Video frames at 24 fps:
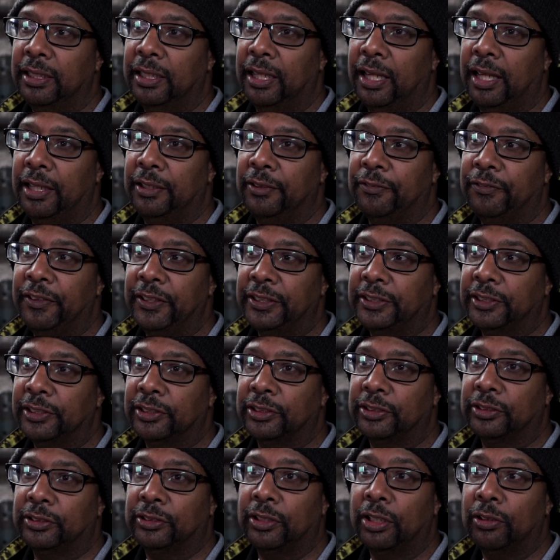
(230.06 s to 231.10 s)
And the
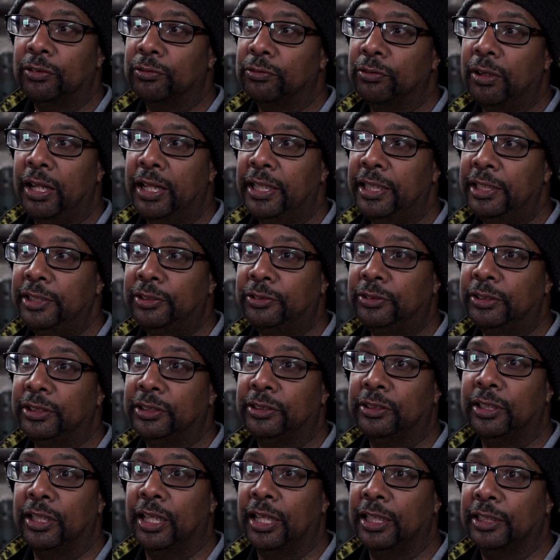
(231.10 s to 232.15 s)
victors don't write history
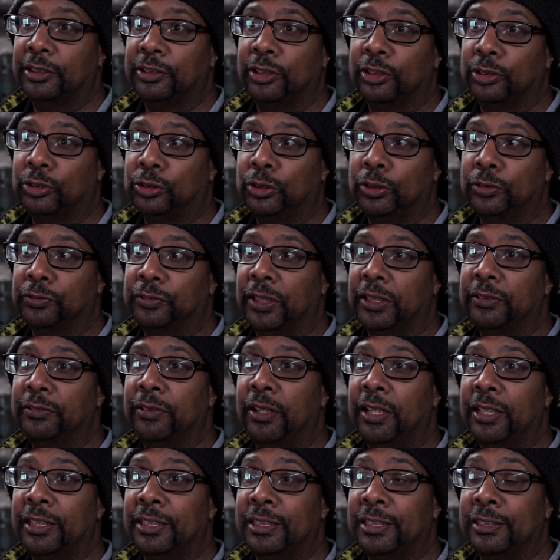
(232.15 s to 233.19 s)
as the truth. They
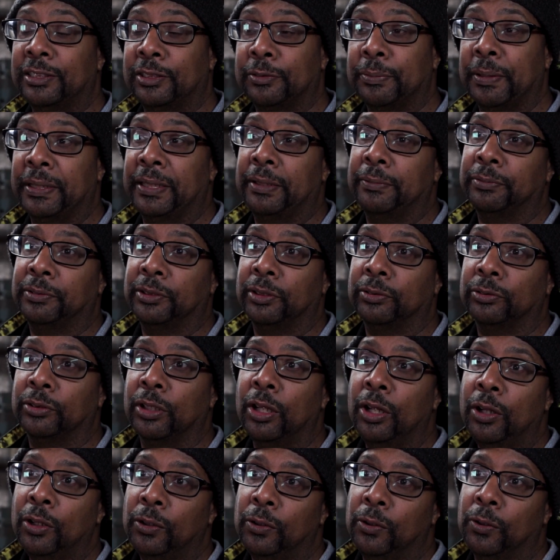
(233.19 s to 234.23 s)
write it to make themselves
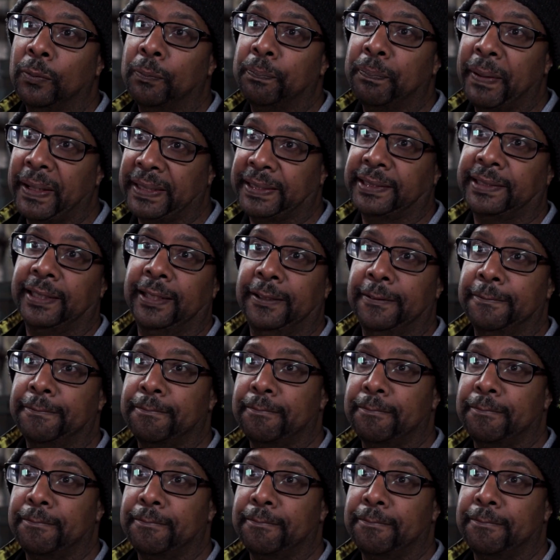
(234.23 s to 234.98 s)
look better.